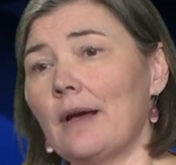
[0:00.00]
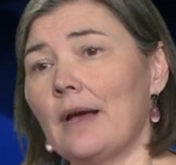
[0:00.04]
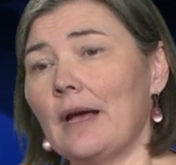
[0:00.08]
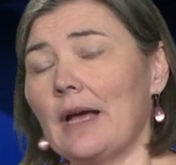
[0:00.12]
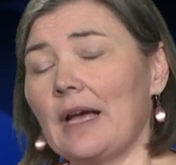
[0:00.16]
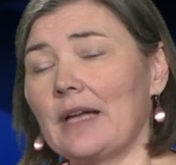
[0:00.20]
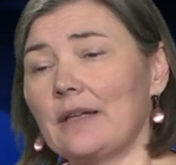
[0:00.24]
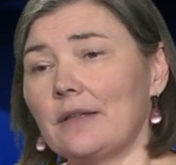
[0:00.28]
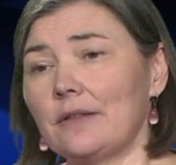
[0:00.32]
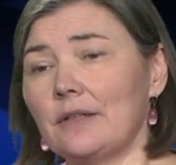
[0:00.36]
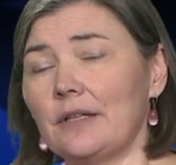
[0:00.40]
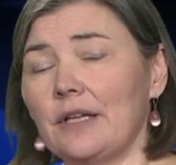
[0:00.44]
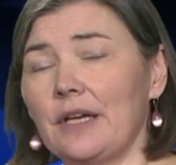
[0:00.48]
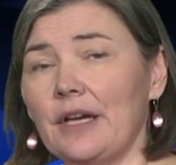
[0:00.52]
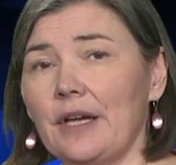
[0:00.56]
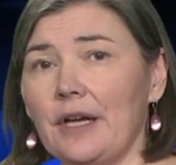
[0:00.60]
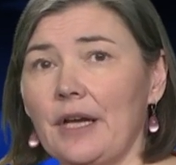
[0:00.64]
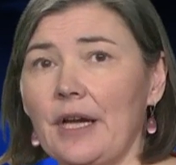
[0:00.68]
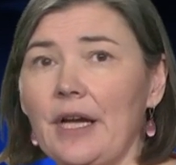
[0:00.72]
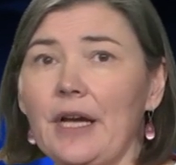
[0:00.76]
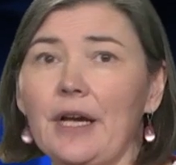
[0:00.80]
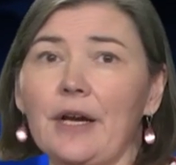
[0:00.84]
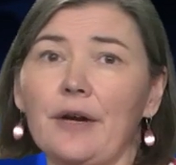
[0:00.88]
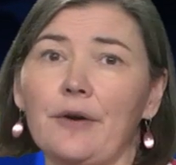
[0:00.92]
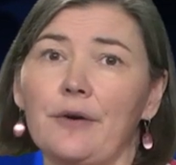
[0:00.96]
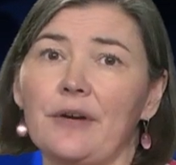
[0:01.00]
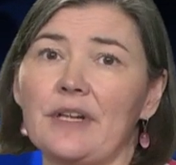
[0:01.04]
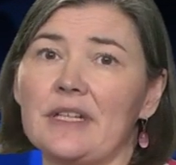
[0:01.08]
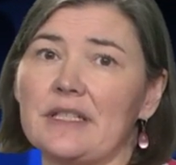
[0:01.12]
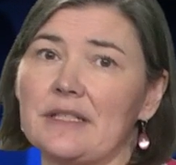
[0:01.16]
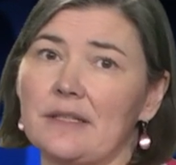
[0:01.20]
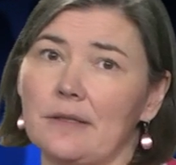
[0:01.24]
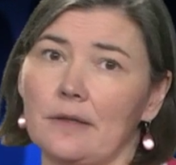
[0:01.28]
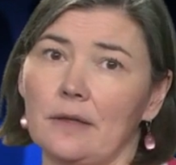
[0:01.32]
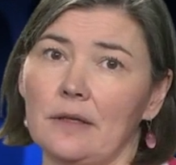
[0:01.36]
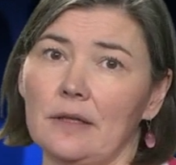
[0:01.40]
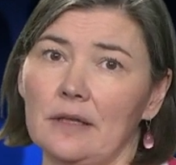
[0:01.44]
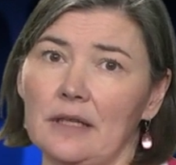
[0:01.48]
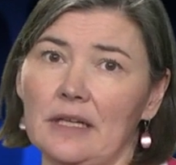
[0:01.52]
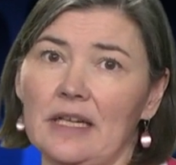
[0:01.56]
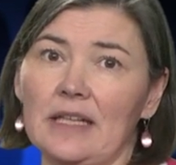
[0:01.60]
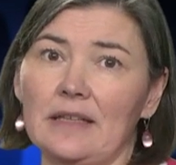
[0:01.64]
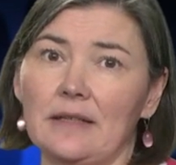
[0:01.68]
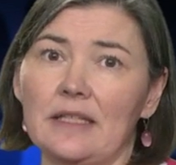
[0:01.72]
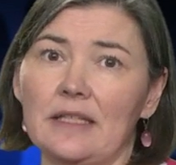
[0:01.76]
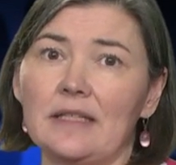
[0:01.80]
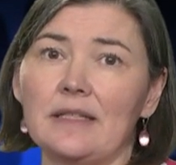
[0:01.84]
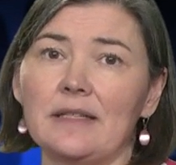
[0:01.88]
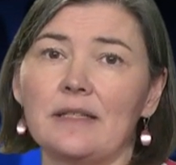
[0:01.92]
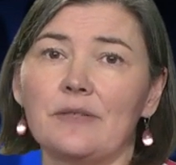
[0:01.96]
And
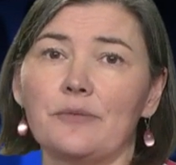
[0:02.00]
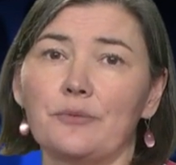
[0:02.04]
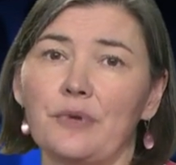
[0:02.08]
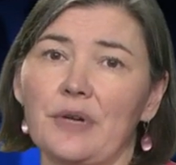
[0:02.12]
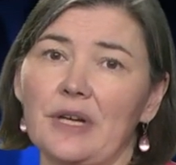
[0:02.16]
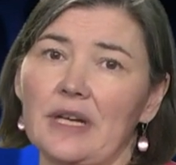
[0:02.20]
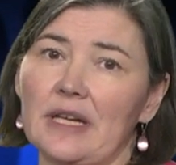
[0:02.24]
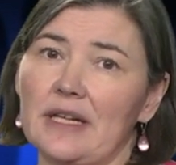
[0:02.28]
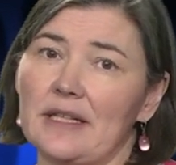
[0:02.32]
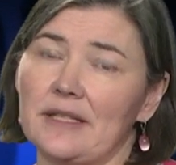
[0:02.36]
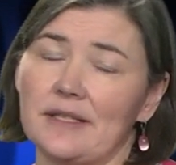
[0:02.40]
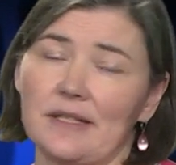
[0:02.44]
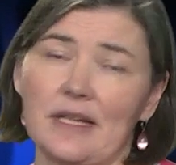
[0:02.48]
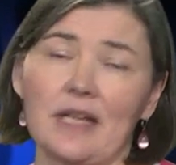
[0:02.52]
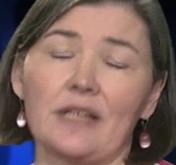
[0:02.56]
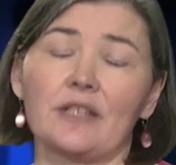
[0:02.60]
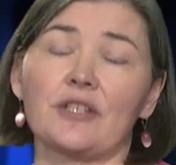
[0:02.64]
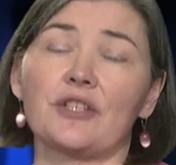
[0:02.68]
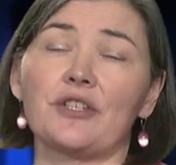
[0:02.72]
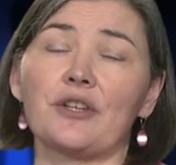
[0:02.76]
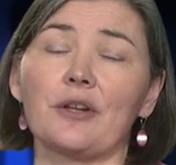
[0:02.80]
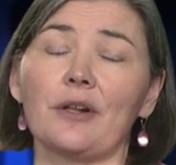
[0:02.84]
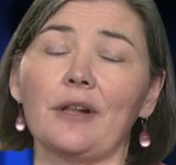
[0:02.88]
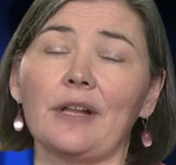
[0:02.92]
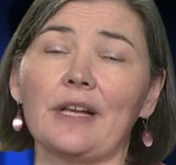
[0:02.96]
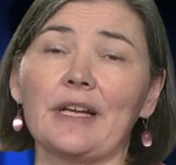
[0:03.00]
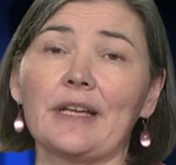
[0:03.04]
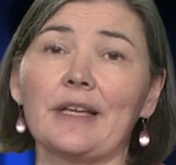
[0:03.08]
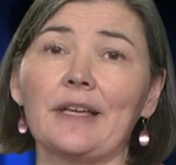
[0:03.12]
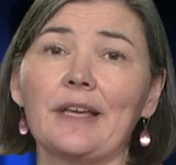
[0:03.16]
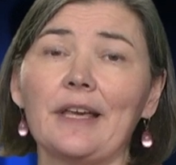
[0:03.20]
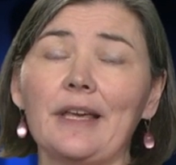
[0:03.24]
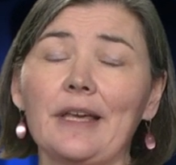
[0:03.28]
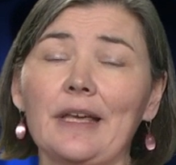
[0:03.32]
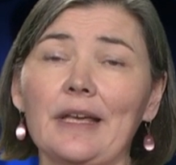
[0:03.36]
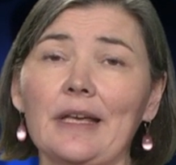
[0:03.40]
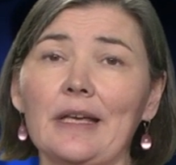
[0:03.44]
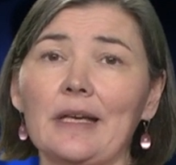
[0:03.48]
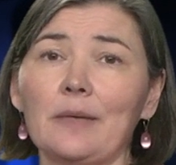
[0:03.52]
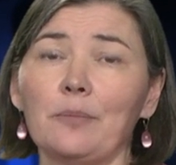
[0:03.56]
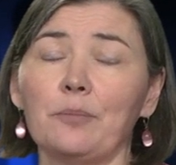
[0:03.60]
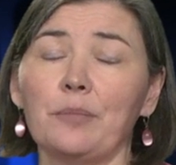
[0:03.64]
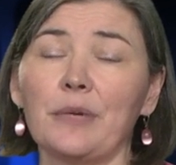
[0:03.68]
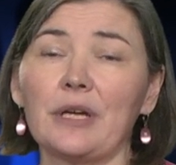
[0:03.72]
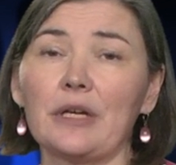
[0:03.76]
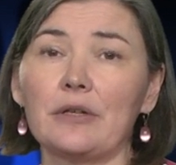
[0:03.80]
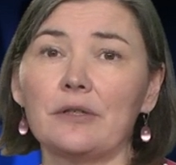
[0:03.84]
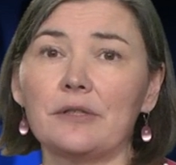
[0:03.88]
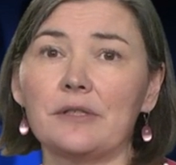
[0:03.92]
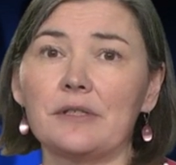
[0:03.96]
this is really essential and key,
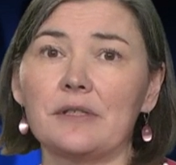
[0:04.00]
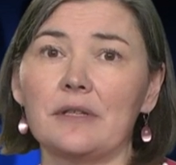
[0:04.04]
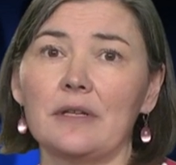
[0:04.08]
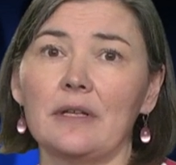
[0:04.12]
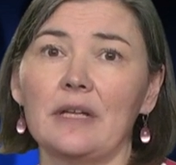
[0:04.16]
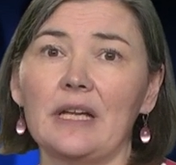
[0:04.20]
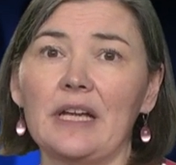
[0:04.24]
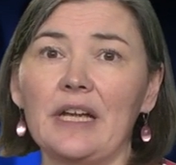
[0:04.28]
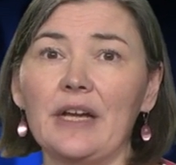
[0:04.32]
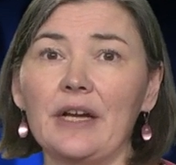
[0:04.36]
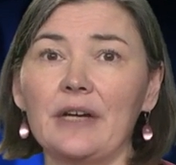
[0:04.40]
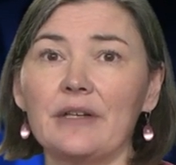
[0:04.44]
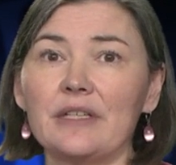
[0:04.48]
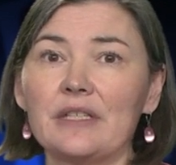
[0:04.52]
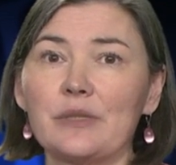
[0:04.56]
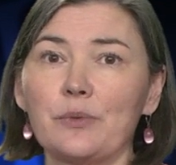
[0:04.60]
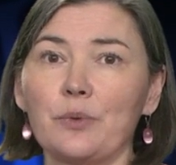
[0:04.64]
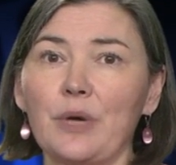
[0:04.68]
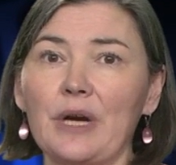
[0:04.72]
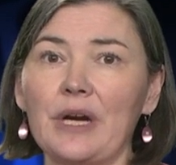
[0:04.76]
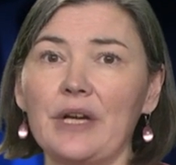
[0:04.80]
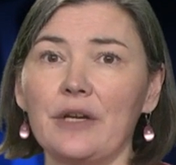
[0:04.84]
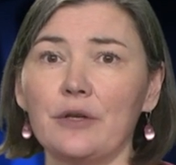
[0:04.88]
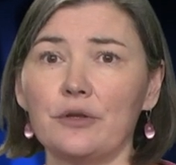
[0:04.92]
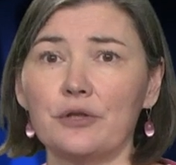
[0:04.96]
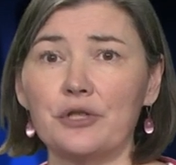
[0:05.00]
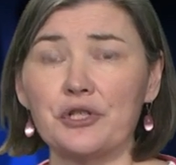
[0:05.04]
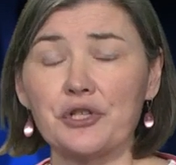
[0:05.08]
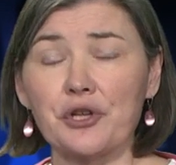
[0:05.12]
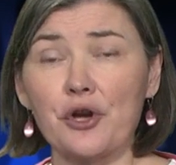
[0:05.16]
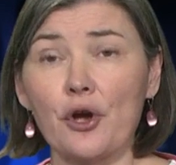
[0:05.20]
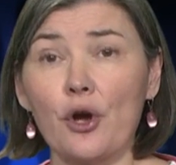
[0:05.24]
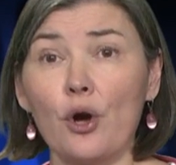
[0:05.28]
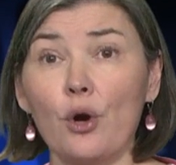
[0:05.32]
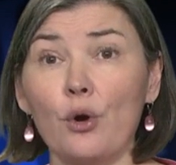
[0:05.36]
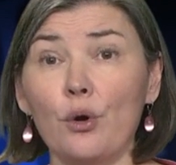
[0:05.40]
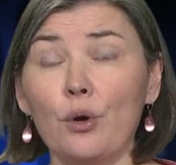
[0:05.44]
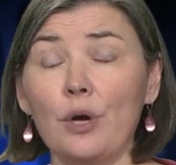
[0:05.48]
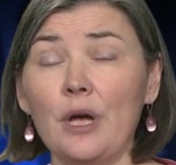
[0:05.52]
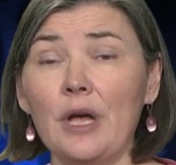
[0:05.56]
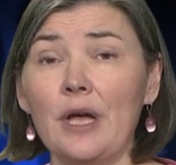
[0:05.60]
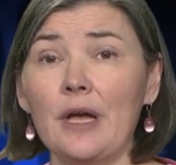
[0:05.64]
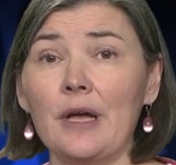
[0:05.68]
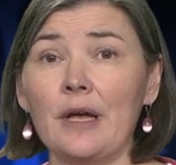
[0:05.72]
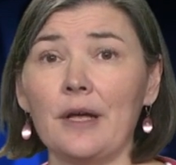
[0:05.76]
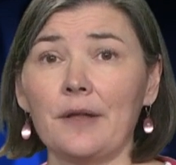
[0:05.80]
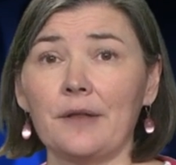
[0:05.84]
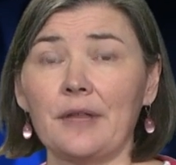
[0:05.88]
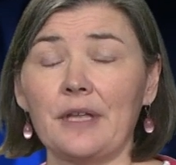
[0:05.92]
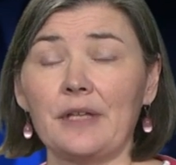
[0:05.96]
because here is where you show
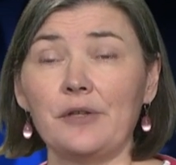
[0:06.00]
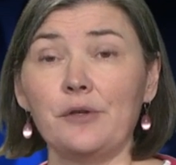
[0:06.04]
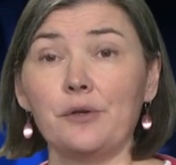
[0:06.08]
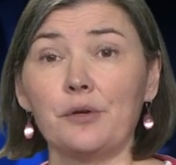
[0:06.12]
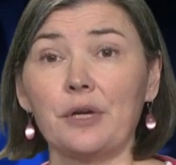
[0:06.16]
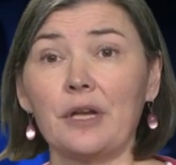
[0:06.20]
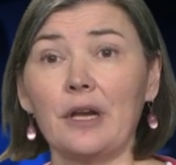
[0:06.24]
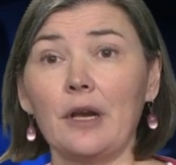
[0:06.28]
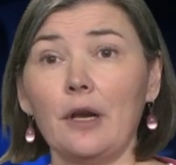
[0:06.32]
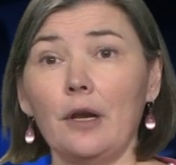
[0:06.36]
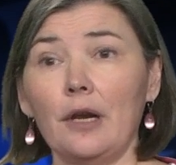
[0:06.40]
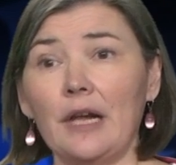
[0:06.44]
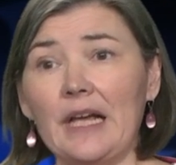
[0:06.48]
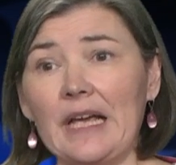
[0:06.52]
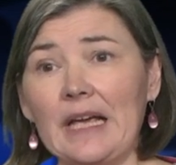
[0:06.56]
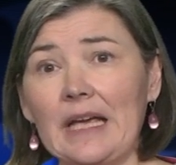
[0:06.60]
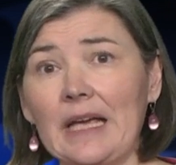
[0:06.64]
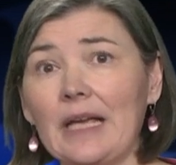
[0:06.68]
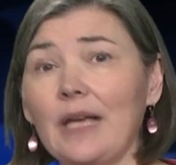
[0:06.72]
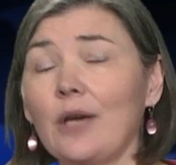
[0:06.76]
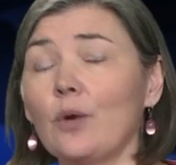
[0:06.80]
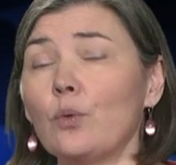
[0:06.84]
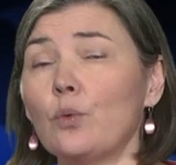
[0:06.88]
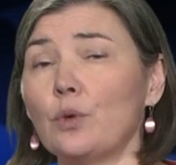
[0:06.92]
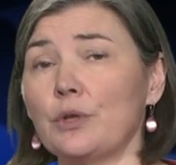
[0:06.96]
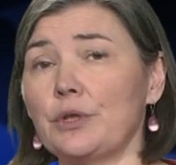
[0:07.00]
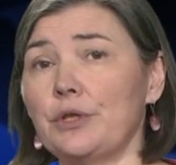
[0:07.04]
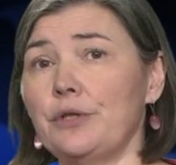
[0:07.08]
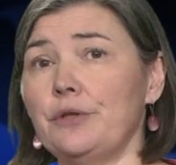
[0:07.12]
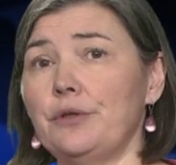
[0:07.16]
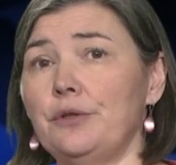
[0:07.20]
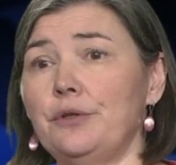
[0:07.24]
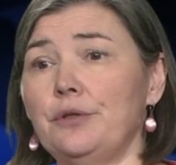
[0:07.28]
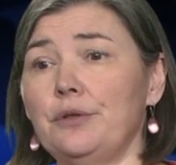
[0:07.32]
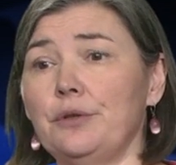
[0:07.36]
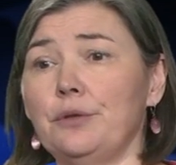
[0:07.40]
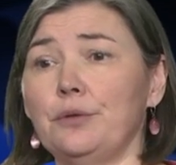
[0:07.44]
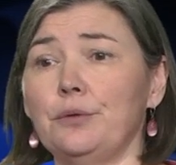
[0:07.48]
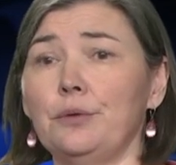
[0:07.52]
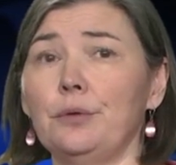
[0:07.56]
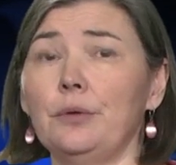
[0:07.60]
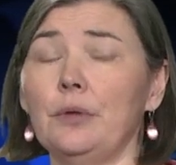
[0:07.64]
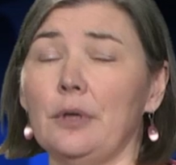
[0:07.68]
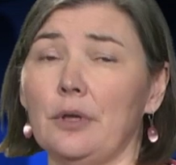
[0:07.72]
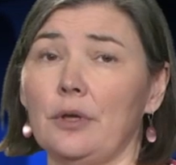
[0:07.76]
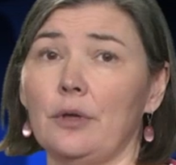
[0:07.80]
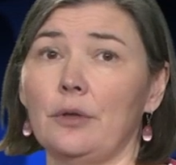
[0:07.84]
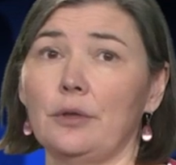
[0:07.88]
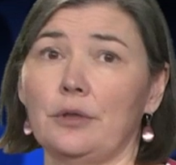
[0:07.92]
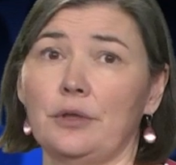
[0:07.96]
that you can link what you do
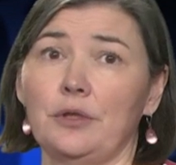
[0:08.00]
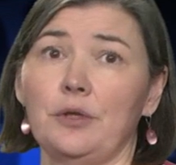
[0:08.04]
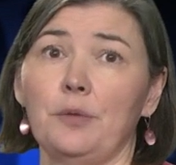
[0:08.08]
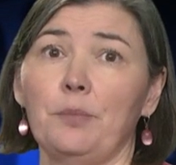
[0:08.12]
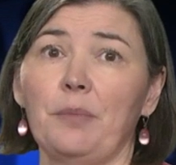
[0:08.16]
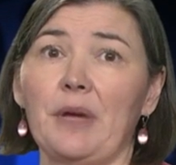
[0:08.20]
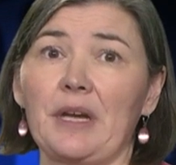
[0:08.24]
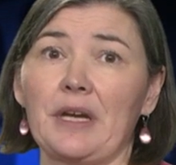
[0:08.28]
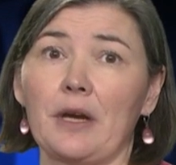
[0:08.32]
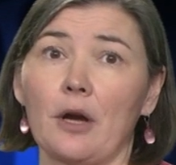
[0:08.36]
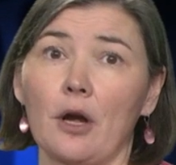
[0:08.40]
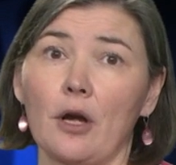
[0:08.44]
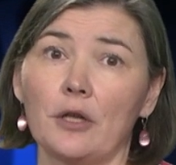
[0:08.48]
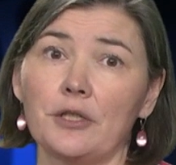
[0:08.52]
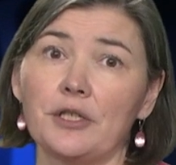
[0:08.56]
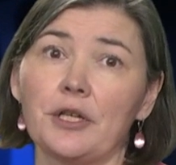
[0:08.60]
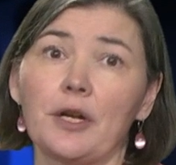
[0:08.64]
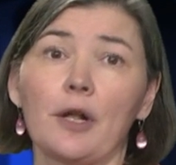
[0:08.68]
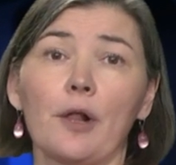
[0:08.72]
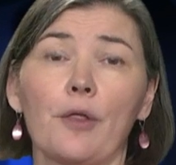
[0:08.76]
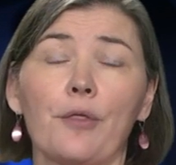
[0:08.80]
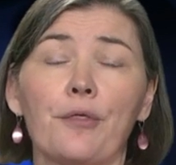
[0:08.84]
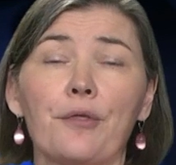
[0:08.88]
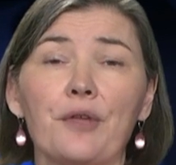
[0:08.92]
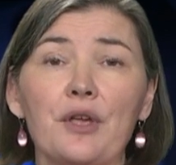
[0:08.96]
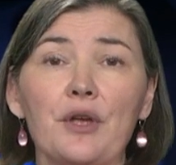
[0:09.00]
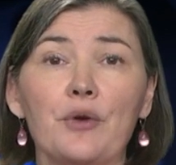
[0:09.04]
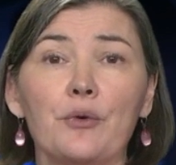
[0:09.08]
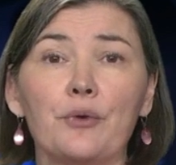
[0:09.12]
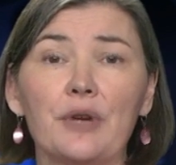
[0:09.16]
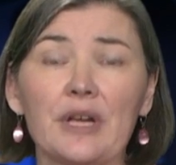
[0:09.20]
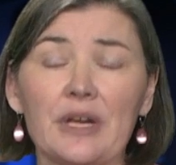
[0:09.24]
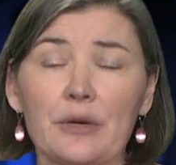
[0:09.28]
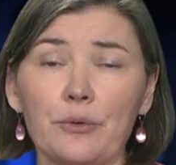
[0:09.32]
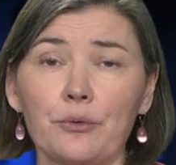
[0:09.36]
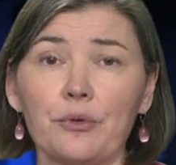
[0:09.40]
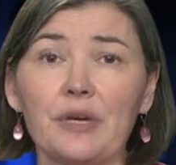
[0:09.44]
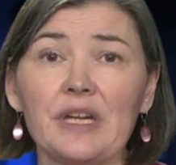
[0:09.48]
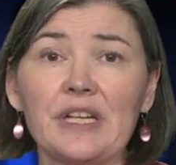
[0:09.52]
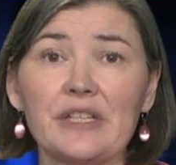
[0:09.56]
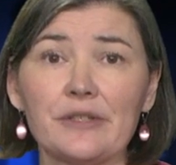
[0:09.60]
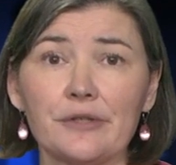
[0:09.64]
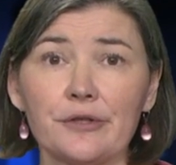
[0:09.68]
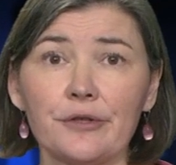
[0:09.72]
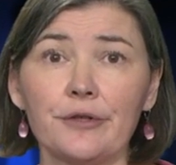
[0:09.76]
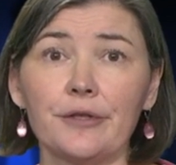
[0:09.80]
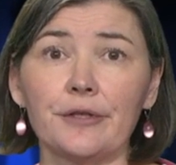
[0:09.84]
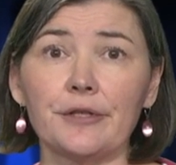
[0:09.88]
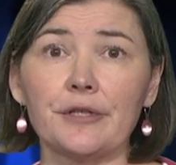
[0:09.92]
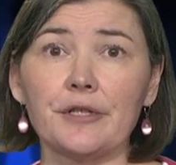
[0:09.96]
to pedagogical theory and
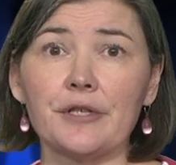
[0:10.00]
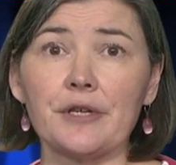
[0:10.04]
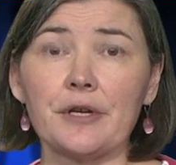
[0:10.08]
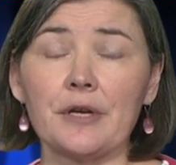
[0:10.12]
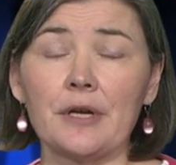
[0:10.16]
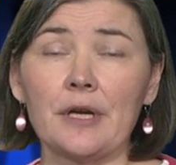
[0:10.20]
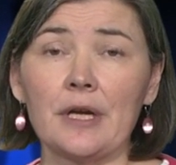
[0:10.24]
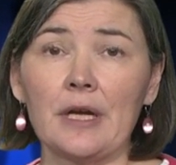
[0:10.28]
research.